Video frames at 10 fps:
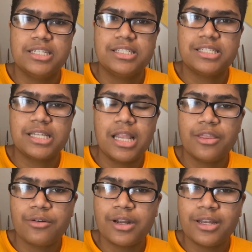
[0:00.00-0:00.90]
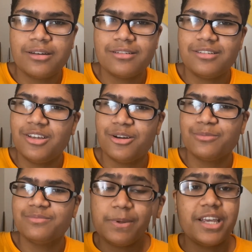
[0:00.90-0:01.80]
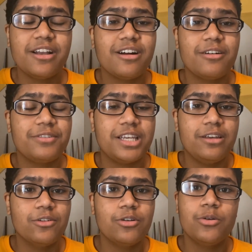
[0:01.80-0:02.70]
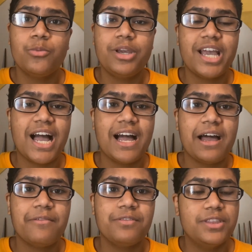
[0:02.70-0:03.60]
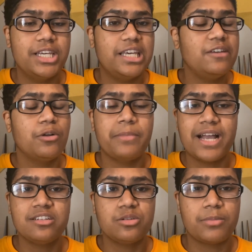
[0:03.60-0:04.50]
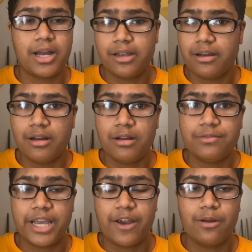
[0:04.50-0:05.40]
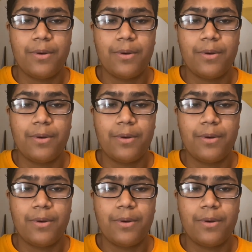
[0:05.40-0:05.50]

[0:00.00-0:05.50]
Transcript: Slytherin, you know. Speaking of evil, we have the evil mastermind of Harry